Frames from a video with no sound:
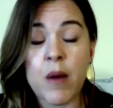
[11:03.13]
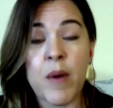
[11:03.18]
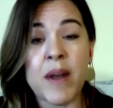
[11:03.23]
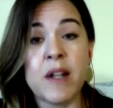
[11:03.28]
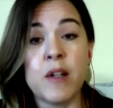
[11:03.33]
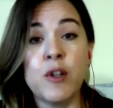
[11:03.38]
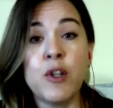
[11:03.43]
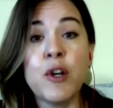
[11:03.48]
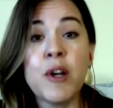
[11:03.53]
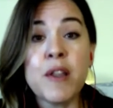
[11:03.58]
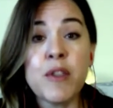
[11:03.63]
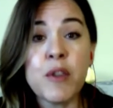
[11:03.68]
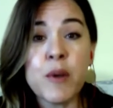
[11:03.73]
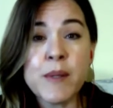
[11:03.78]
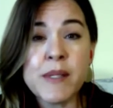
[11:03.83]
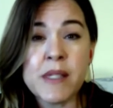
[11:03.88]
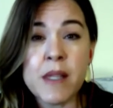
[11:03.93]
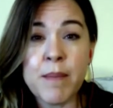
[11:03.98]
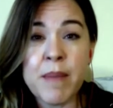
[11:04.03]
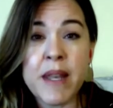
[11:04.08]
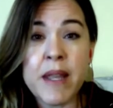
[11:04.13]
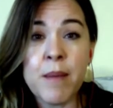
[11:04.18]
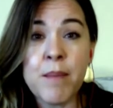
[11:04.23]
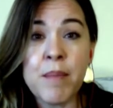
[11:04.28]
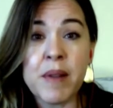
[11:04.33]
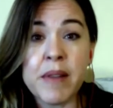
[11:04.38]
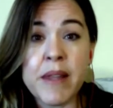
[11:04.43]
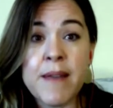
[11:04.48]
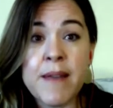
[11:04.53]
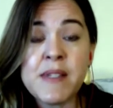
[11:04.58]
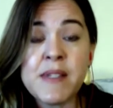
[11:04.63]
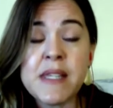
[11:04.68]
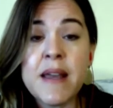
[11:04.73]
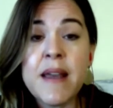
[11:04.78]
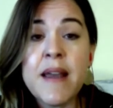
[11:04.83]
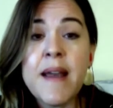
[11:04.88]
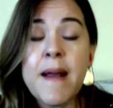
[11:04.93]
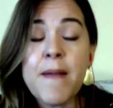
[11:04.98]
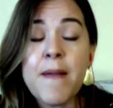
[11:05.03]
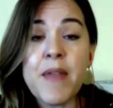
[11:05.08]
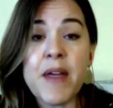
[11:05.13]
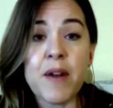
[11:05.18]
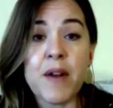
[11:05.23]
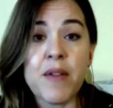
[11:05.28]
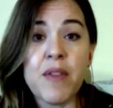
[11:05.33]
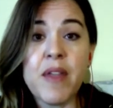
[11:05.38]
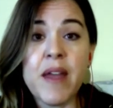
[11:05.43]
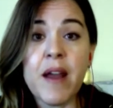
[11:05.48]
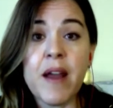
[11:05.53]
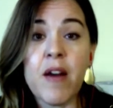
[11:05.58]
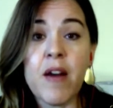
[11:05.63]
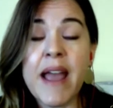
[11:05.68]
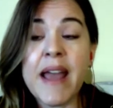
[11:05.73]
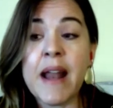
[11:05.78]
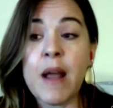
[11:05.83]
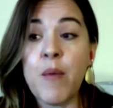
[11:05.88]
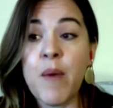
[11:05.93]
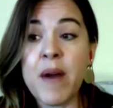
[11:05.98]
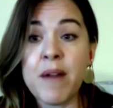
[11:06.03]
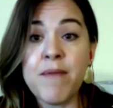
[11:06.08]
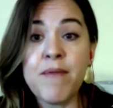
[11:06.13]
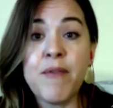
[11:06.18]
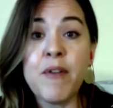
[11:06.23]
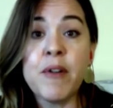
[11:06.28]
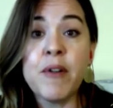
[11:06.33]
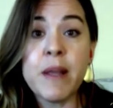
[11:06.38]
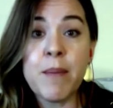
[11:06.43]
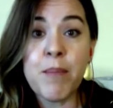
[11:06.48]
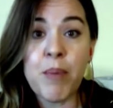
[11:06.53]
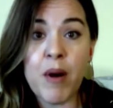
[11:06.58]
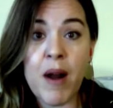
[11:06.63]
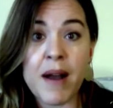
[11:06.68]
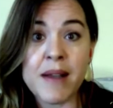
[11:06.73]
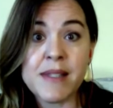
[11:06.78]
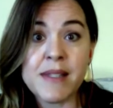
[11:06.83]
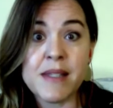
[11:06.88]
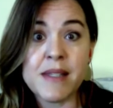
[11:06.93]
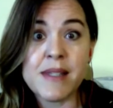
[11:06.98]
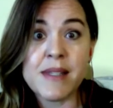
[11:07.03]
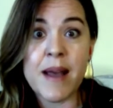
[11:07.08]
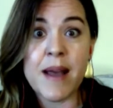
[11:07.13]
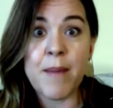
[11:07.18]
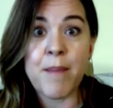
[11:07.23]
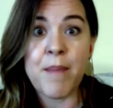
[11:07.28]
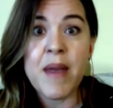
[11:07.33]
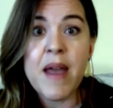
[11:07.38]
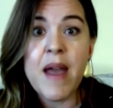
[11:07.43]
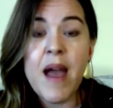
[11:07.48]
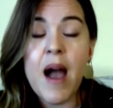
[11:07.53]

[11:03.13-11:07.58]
I want to look at those limiting beliefs that are there, and I want to fully process them.